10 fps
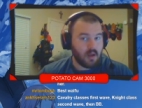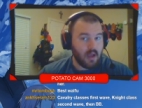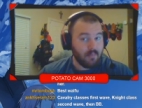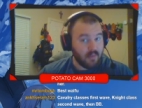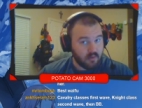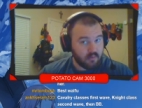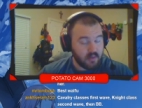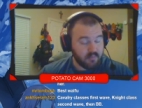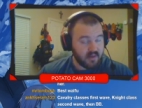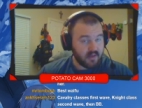I'm not calling
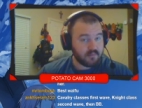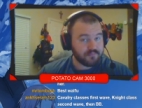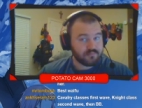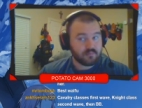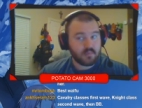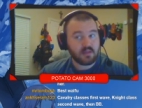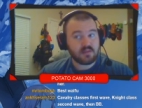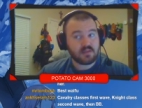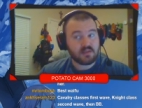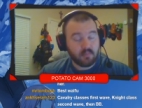anybody out.
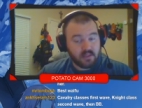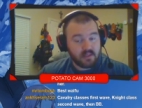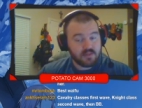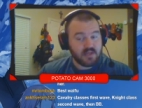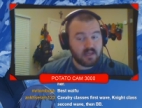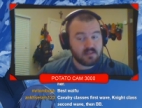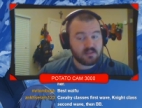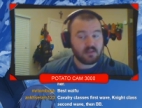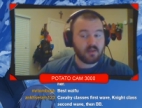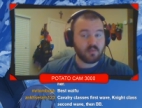Somebody in chat
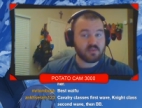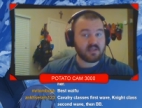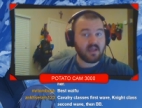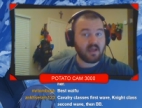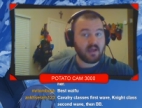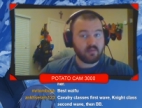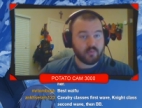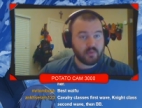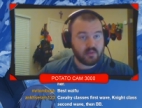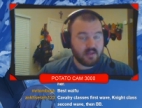said that it was
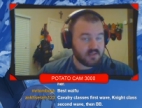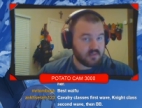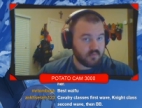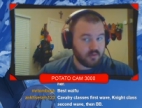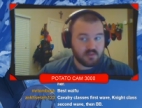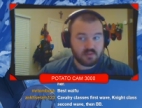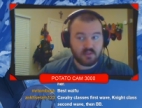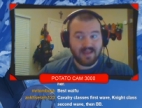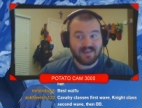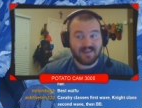cavalry classes first
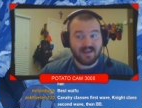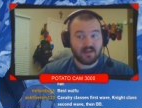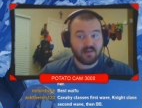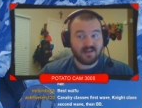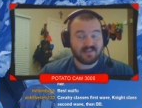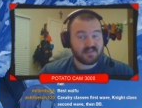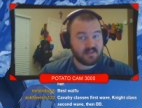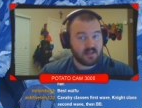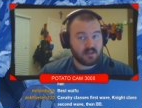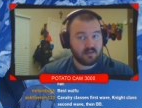and knight classes
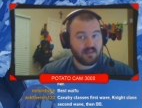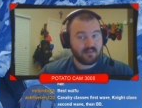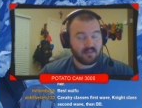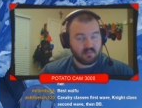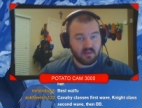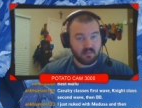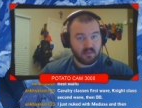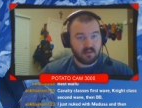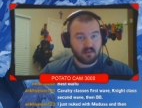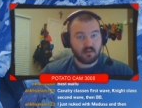second, and then BB.